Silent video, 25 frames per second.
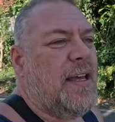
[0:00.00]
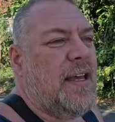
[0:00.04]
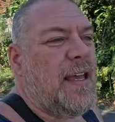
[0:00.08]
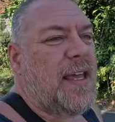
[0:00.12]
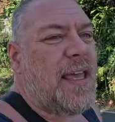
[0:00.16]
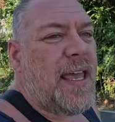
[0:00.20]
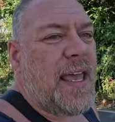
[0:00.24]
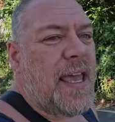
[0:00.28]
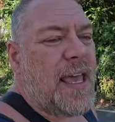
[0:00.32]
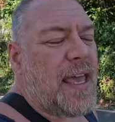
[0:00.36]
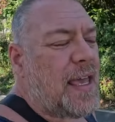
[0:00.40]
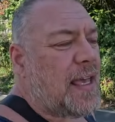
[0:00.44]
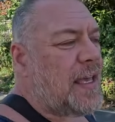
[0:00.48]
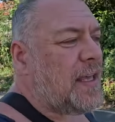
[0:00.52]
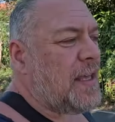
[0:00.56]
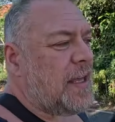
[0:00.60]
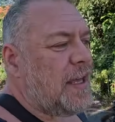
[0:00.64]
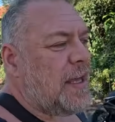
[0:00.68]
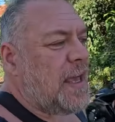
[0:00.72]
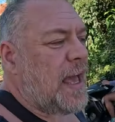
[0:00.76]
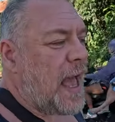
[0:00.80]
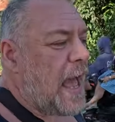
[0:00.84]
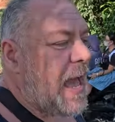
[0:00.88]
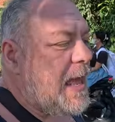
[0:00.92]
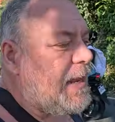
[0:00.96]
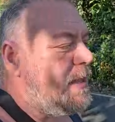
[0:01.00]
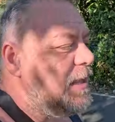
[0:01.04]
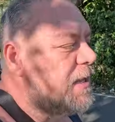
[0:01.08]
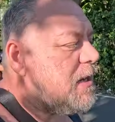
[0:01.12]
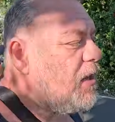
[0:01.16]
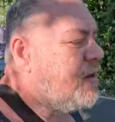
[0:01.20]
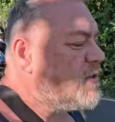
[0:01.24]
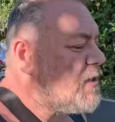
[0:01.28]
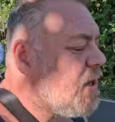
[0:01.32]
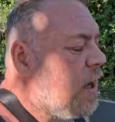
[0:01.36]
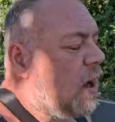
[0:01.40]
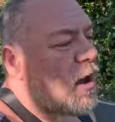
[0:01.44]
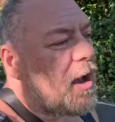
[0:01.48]
Here, and then I
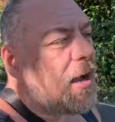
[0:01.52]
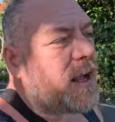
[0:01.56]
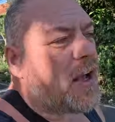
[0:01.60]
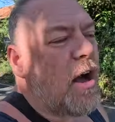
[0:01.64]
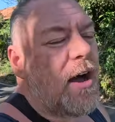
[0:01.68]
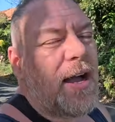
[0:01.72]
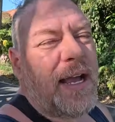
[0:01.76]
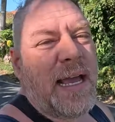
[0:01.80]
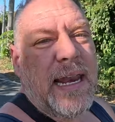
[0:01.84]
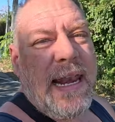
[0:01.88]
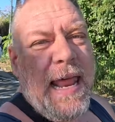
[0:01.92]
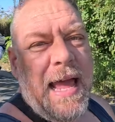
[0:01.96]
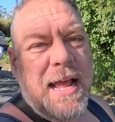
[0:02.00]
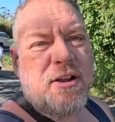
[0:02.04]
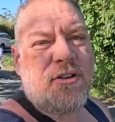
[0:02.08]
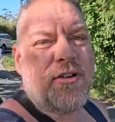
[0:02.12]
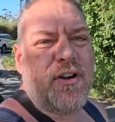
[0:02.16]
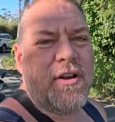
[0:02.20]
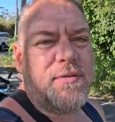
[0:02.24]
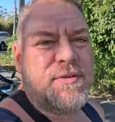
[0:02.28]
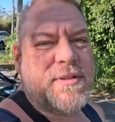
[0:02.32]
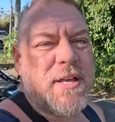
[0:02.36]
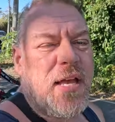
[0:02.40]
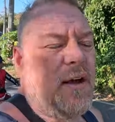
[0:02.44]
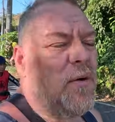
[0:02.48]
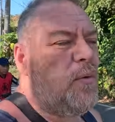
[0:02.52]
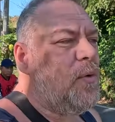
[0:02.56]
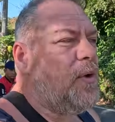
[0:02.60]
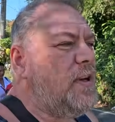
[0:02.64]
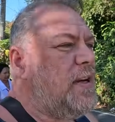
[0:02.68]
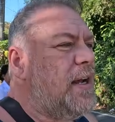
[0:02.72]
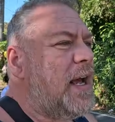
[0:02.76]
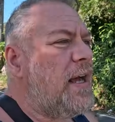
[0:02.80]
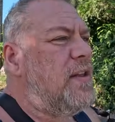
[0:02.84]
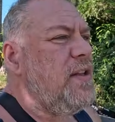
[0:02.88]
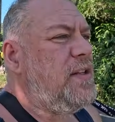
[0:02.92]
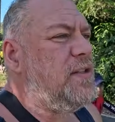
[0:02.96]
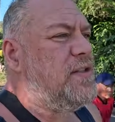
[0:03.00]
was like, oh, I can't get a Land Cruiser. I wanted
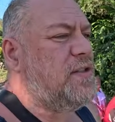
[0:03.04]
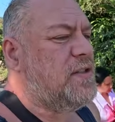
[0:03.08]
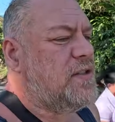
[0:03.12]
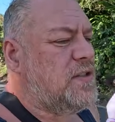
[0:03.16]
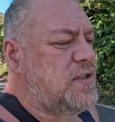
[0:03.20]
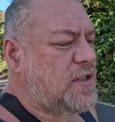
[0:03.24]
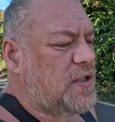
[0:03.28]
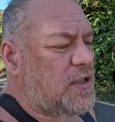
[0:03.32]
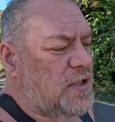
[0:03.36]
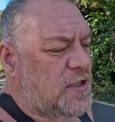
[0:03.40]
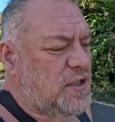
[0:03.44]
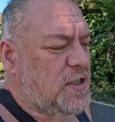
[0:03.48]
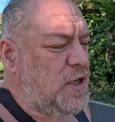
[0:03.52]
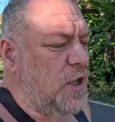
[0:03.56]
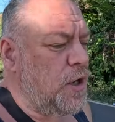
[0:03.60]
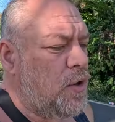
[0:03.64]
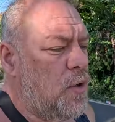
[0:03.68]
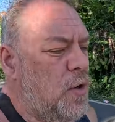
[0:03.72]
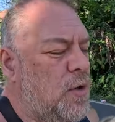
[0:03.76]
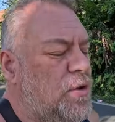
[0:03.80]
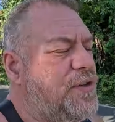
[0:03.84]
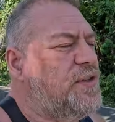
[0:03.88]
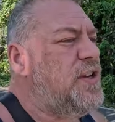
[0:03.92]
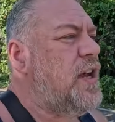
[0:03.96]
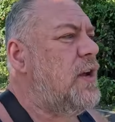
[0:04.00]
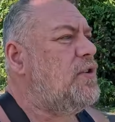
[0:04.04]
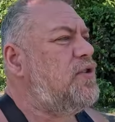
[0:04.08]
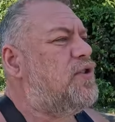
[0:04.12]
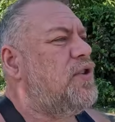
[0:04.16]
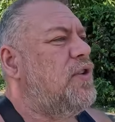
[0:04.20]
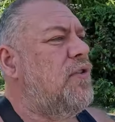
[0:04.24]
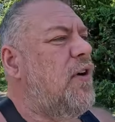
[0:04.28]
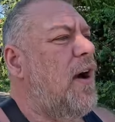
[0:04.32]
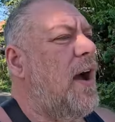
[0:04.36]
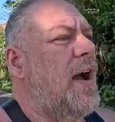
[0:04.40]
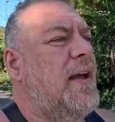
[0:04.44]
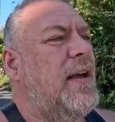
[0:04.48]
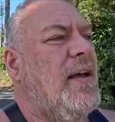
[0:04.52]
to go to the Northern
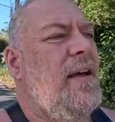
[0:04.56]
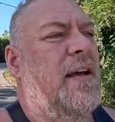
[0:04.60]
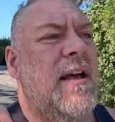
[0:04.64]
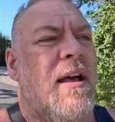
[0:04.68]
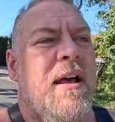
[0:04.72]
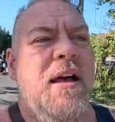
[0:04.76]
Territory, right?